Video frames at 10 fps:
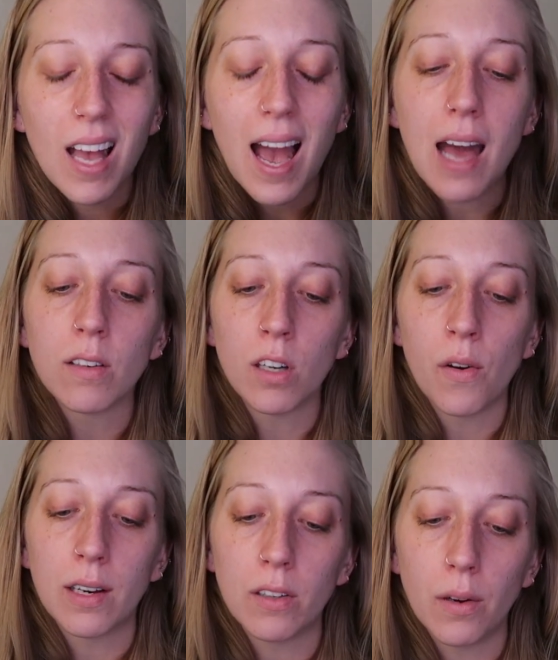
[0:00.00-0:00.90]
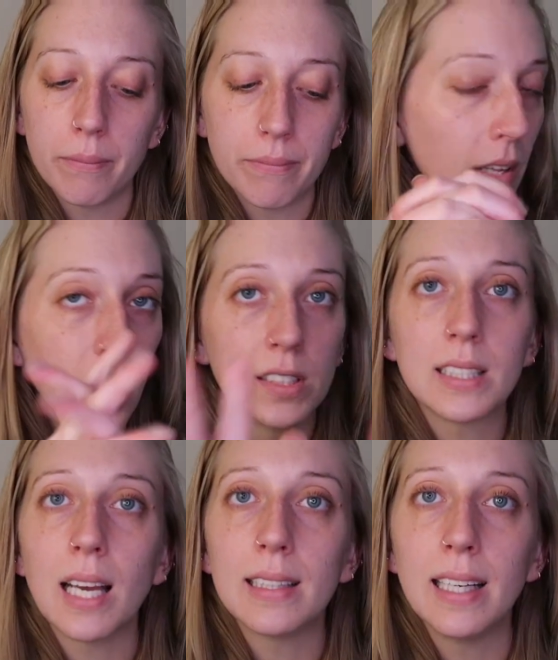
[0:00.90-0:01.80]
I don't know. I'll
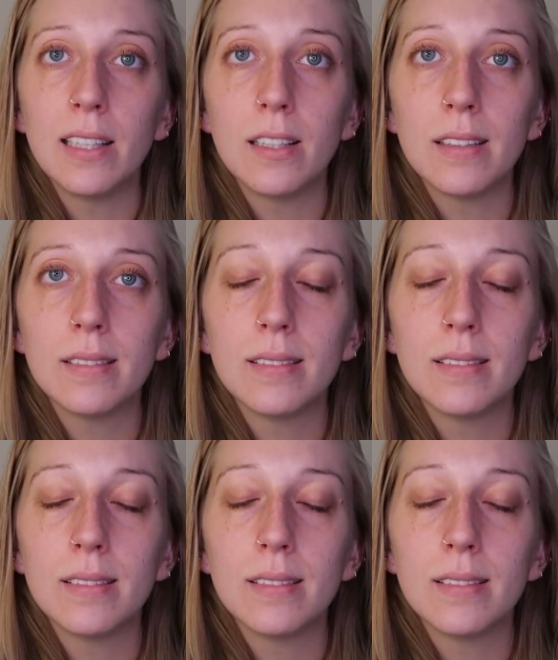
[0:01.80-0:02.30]
decide later.